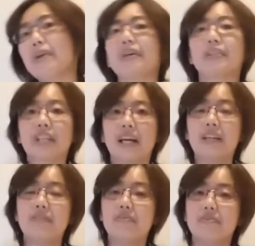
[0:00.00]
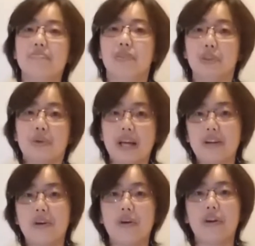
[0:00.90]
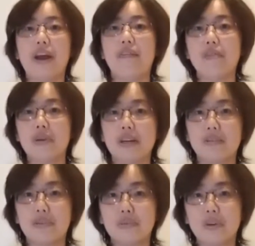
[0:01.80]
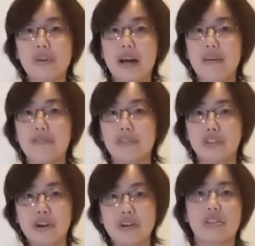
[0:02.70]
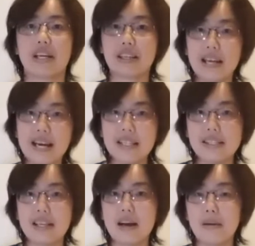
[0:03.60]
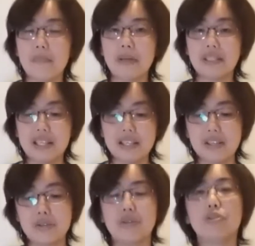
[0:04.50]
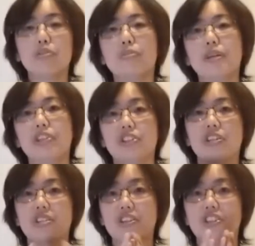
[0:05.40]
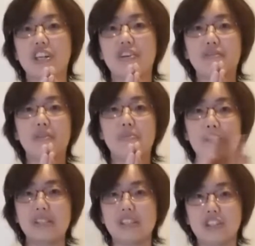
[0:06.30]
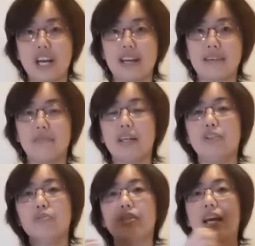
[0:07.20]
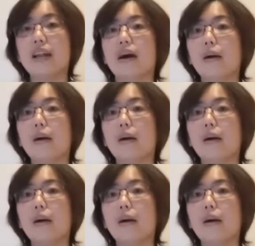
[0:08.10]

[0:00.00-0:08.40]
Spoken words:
because I know that not every one of you will have dogs and cats. But this is going to be just a general basic check where you can